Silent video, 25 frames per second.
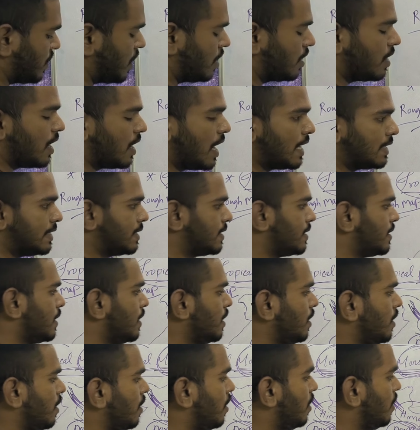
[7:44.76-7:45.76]
Western Ghats
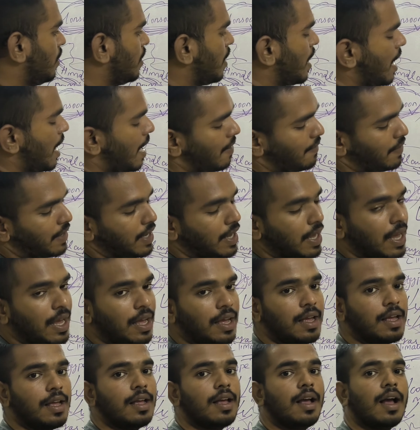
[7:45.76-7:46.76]
having
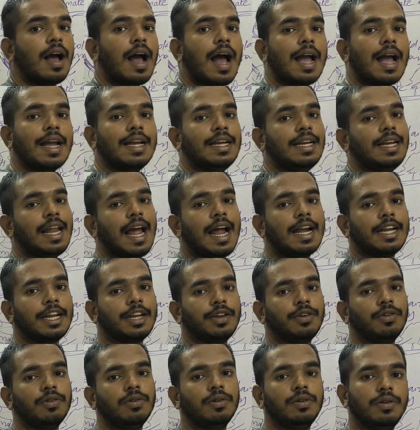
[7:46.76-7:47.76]
a high
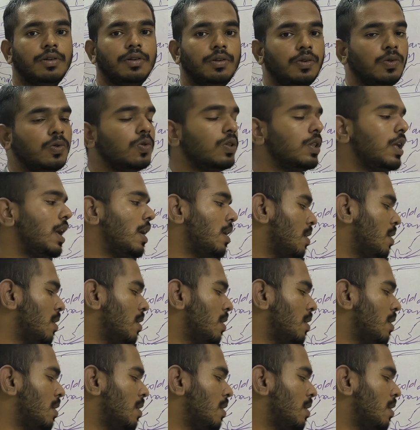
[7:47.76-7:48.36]
latitude due to